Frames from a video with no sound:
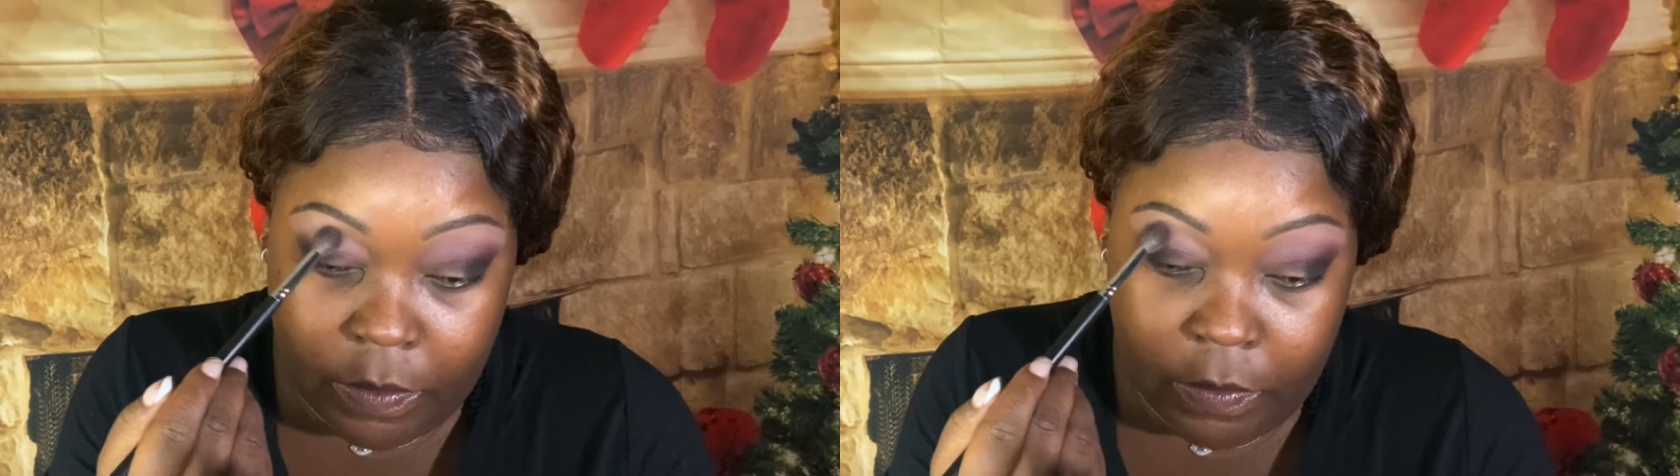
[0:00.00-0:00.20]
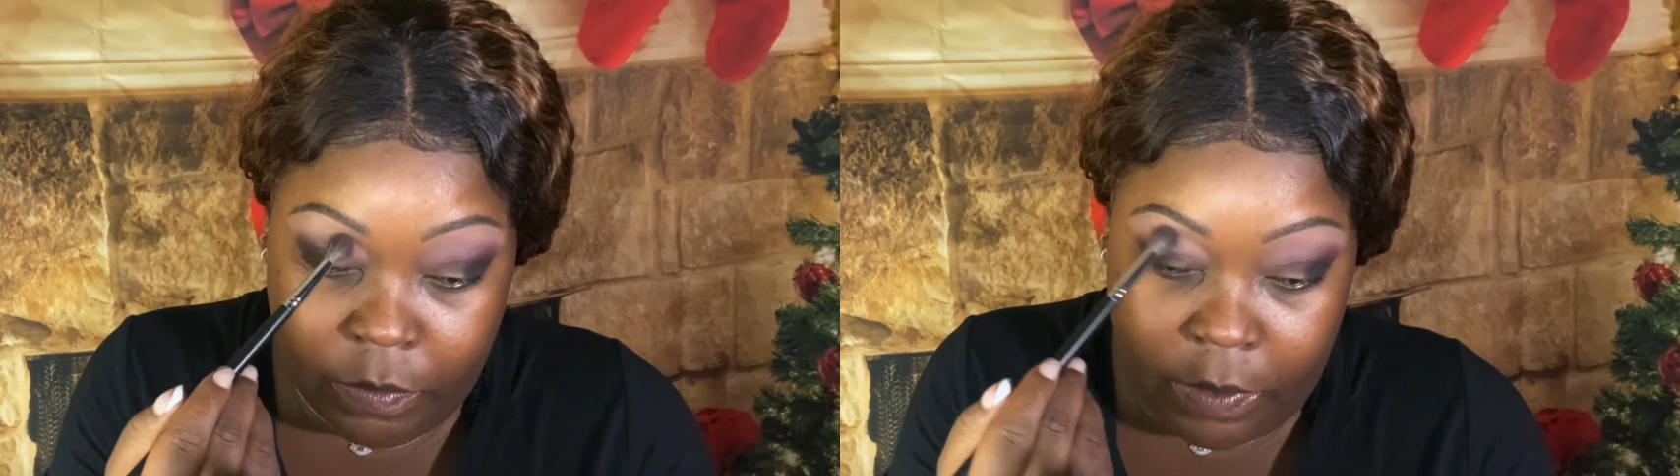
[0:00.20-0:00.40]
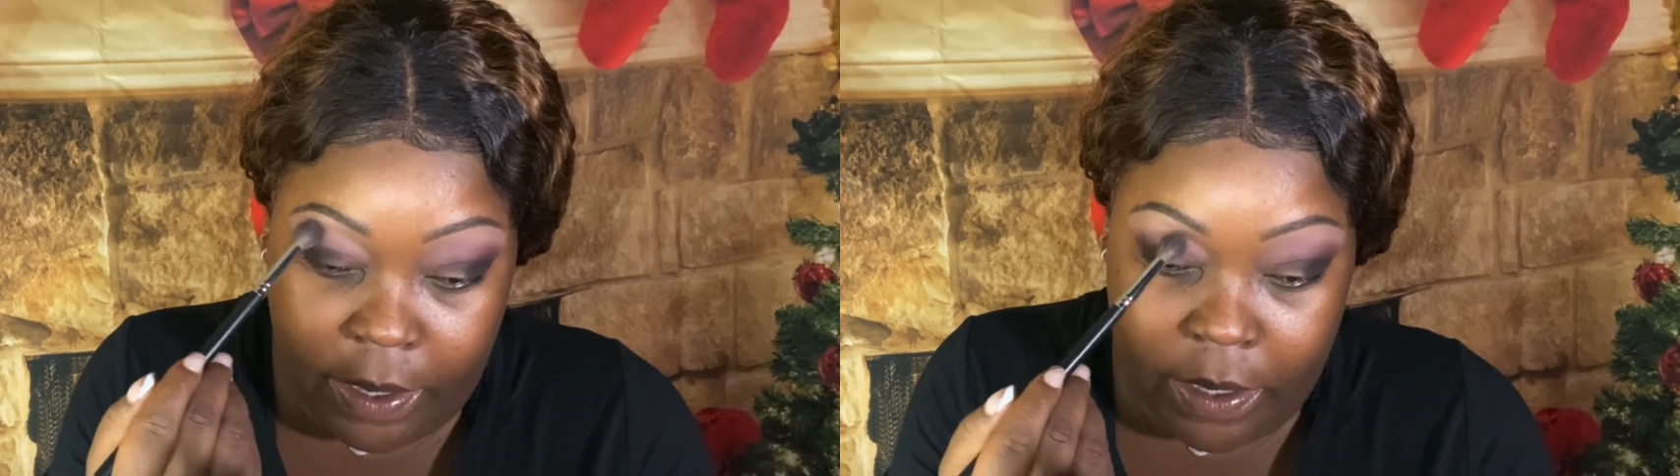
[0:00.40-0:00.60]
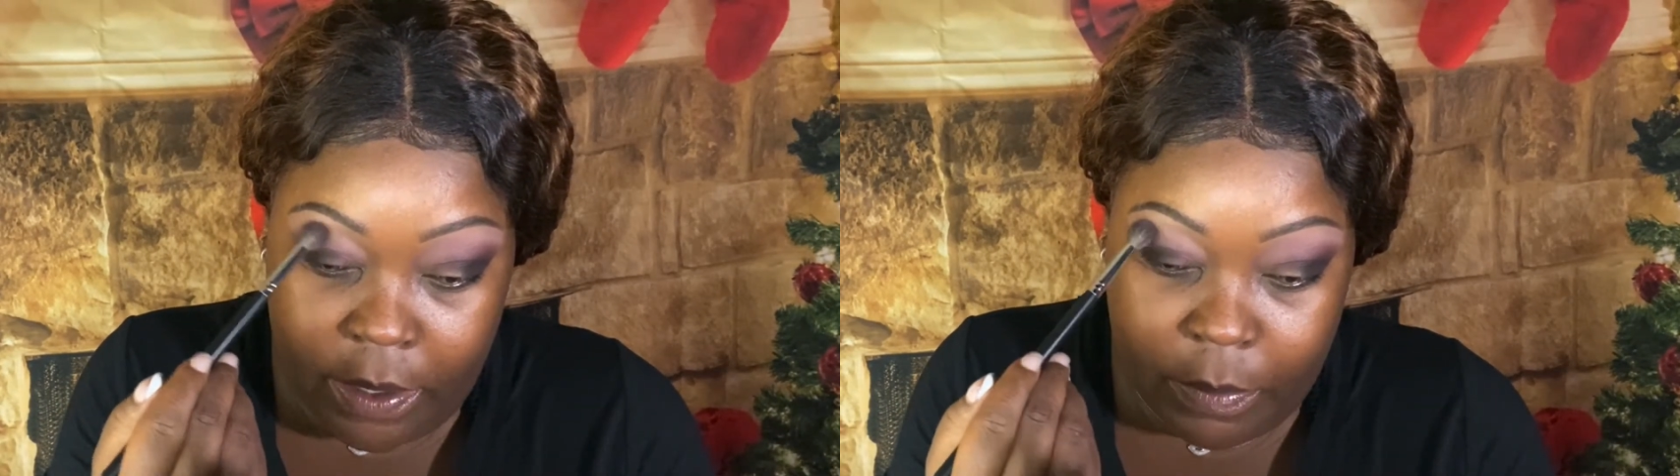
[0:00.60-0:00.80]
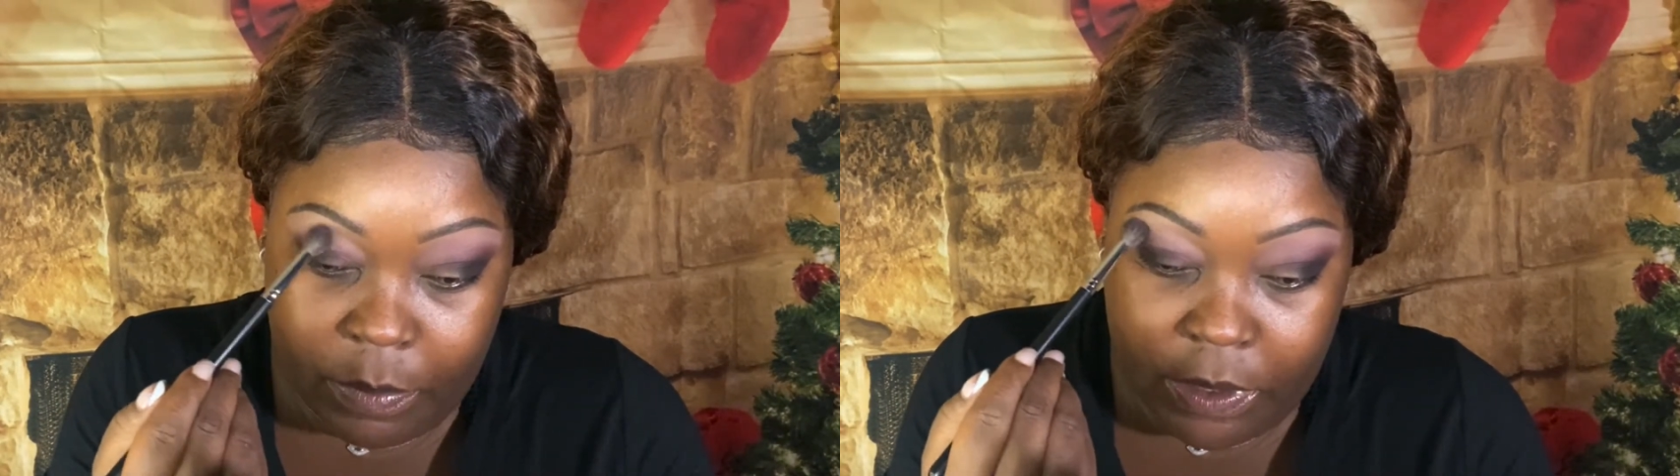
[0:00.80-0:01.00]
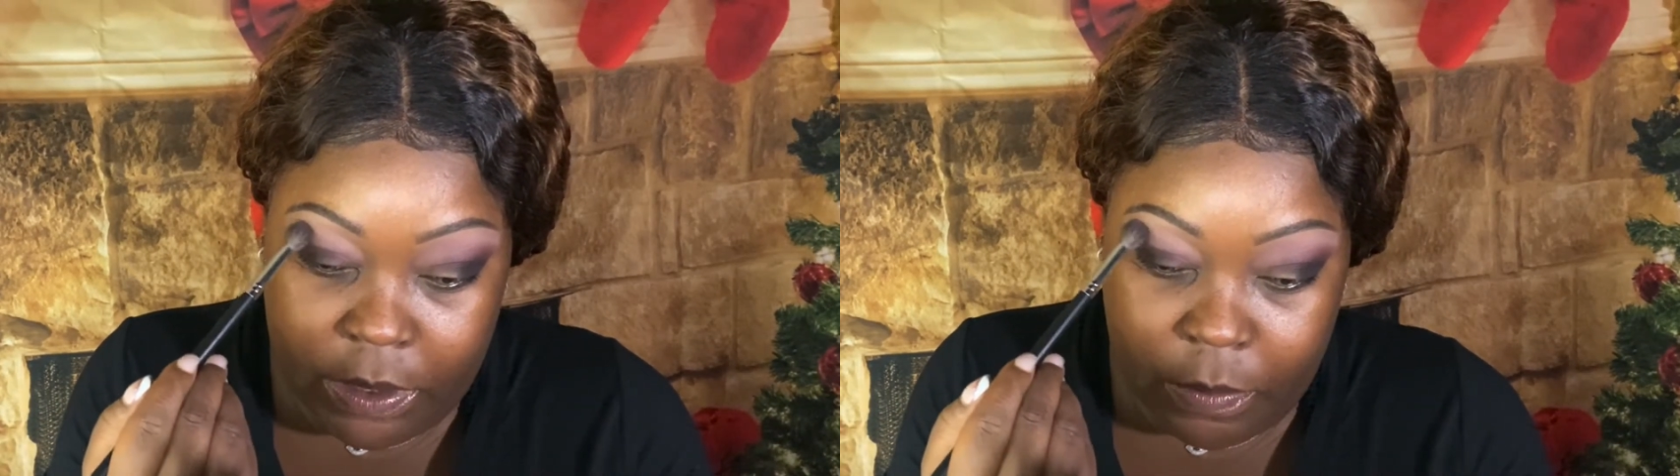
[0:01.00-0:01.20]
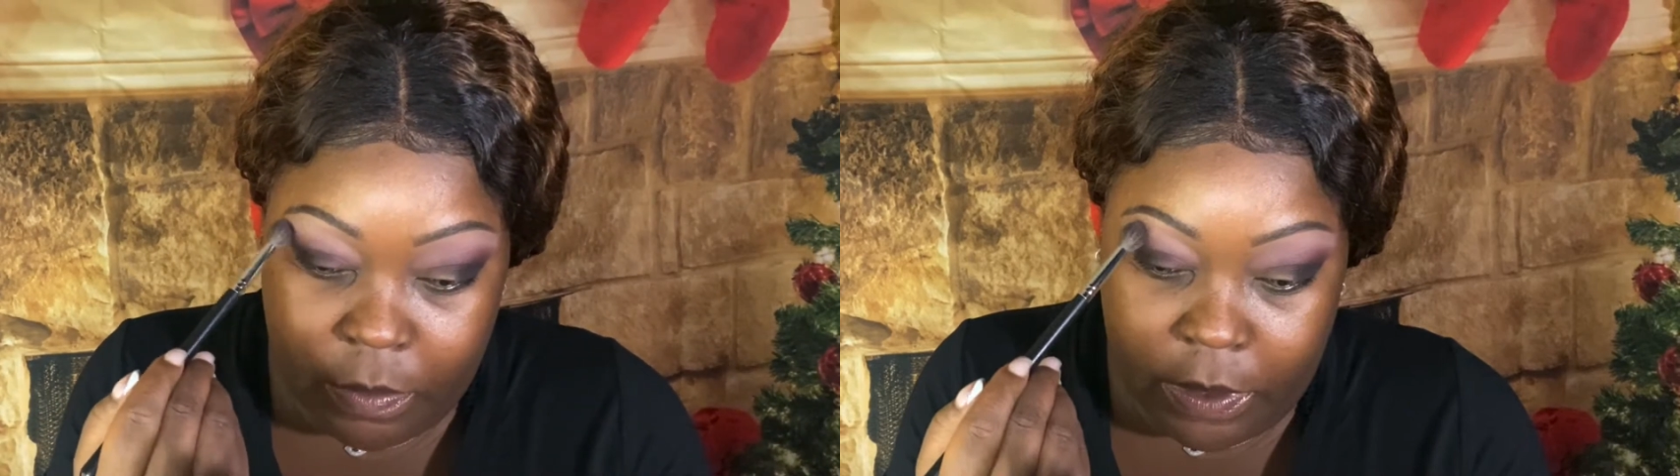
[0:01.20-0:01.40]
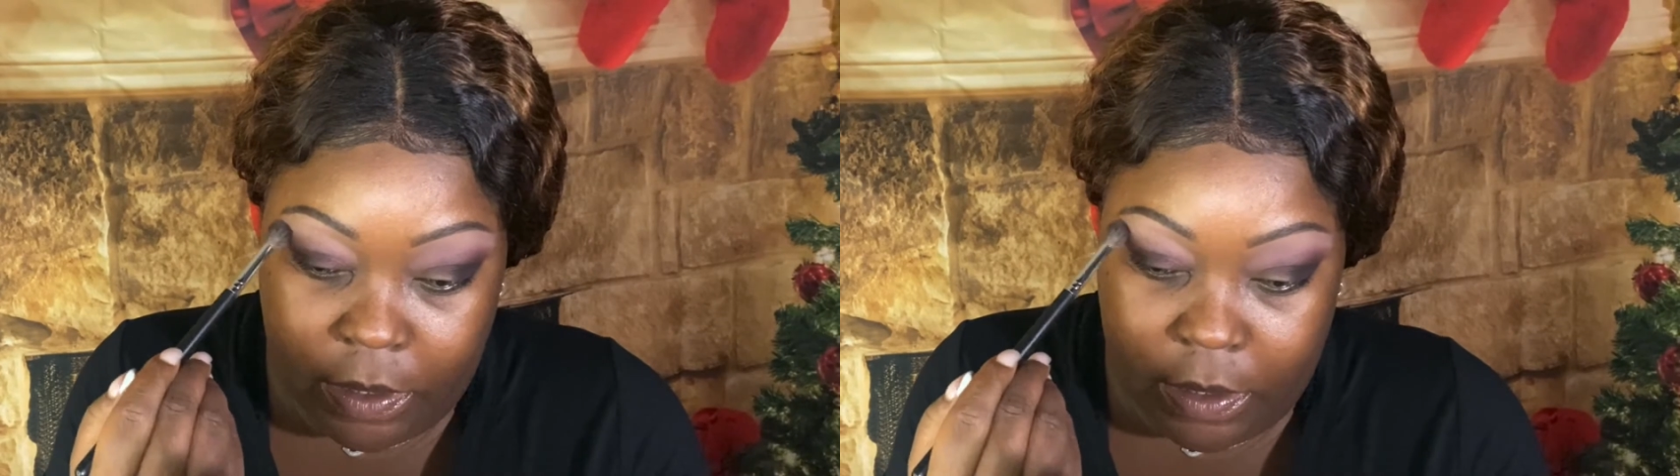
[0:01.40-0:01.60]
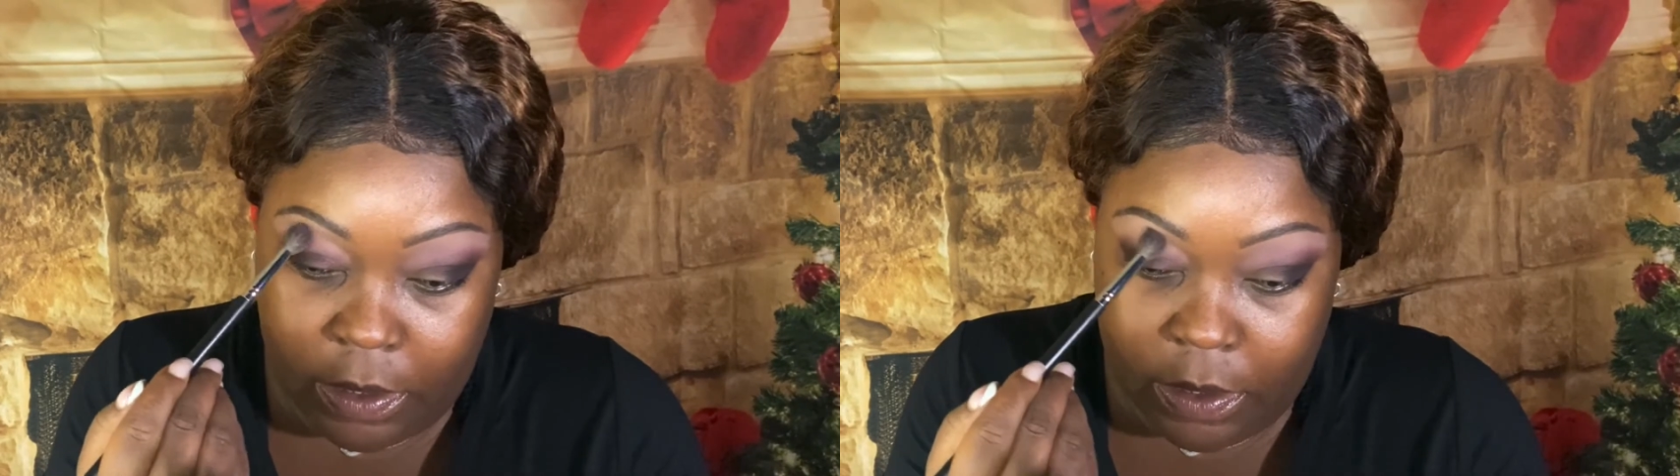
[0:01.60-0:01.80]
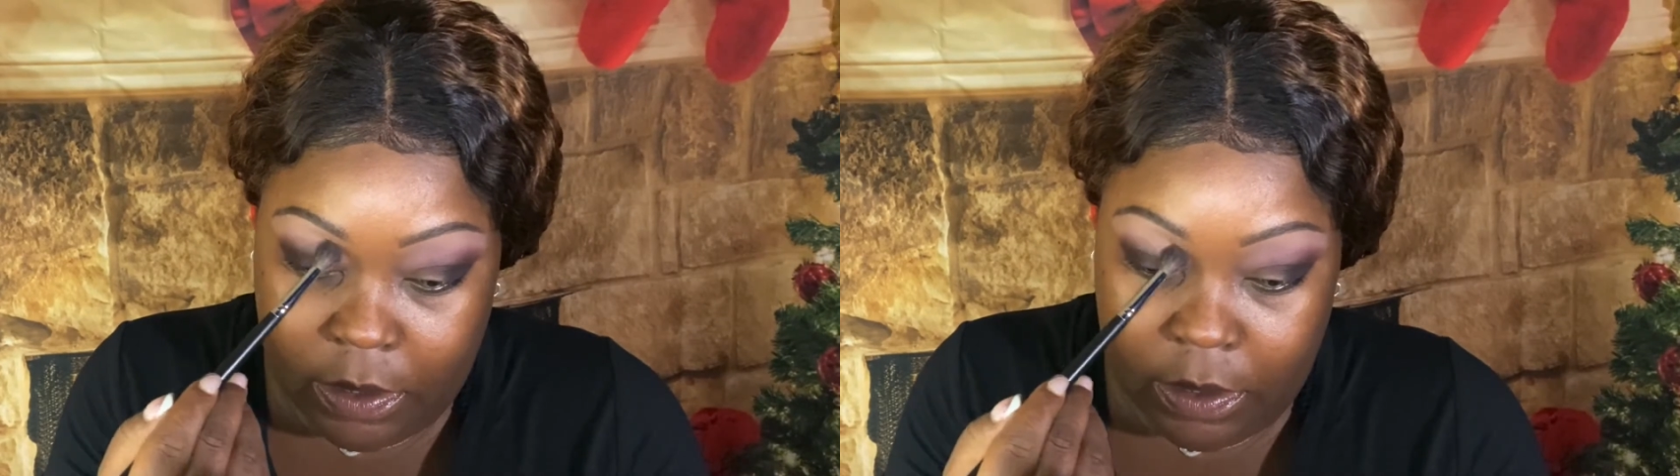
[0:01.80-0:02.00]
right in
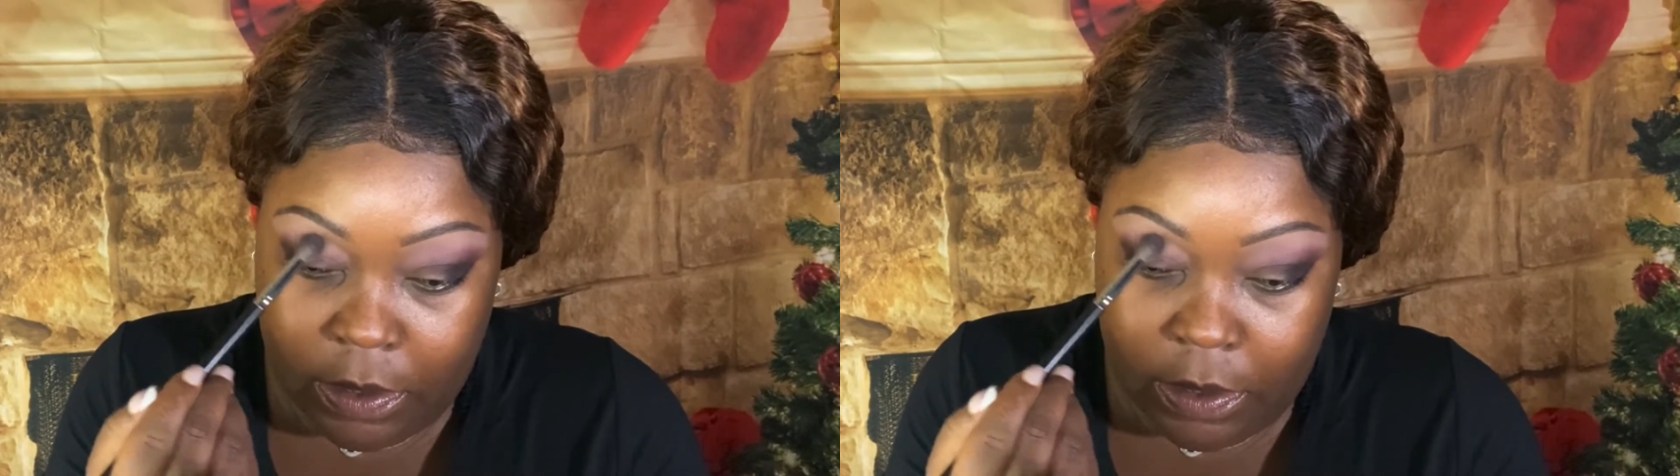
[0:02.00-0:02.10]
between